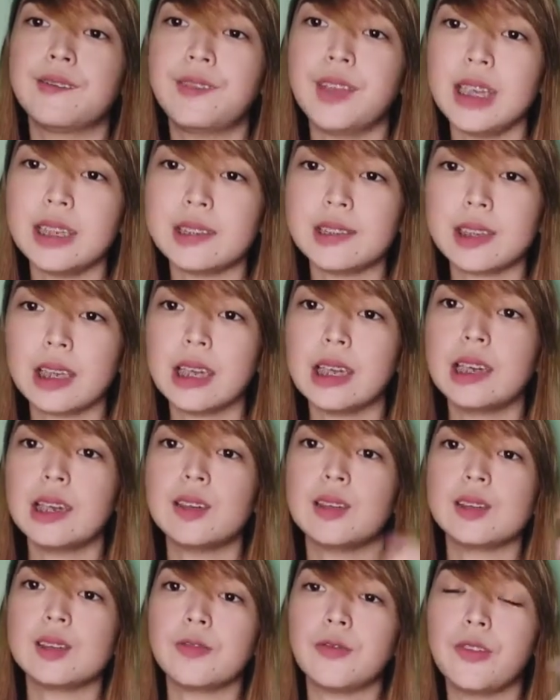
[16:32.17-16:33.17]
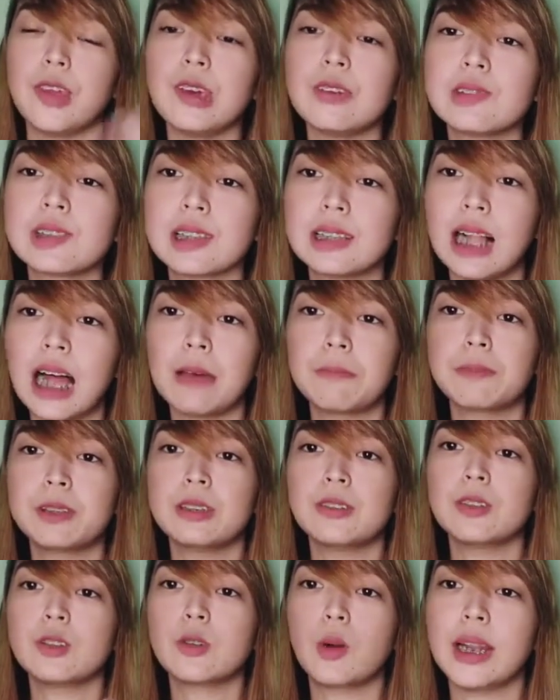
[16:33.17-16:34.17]
This is fuse
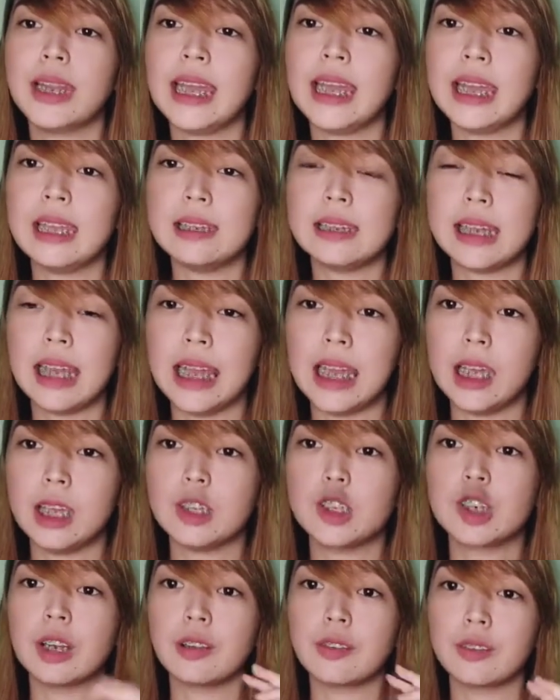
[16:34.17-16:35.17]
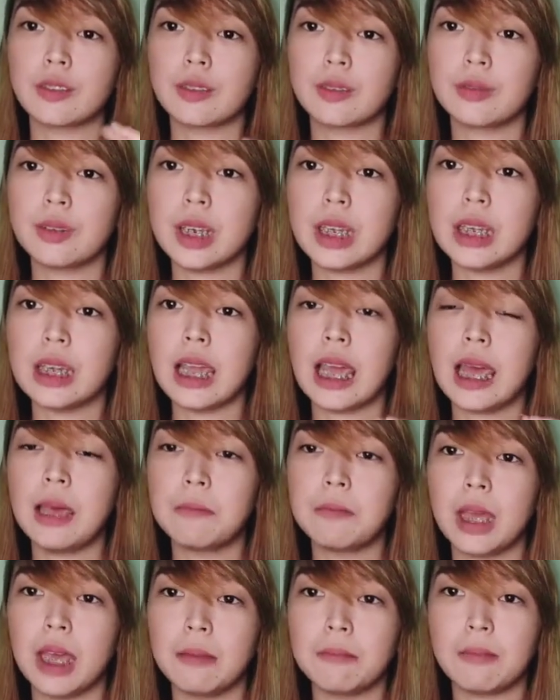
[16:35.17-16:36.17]
Clapton 28 gauge
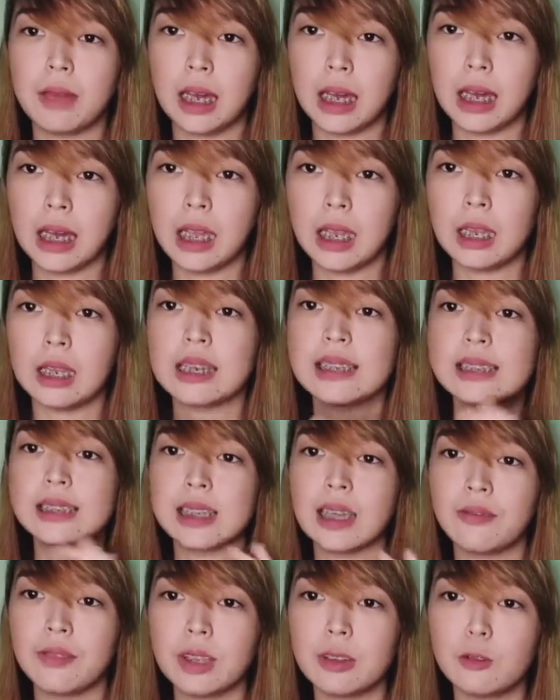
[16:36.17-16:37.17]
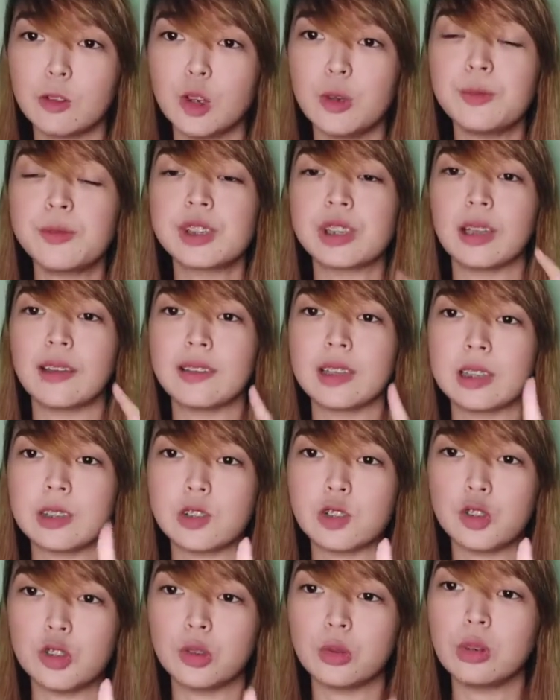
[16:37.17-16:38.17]
3mm guide 7 loops. This
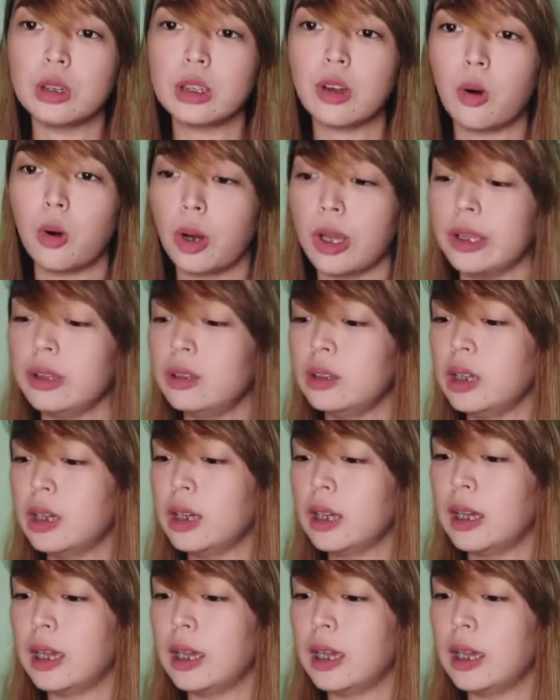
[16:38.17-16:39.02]
is dual coil.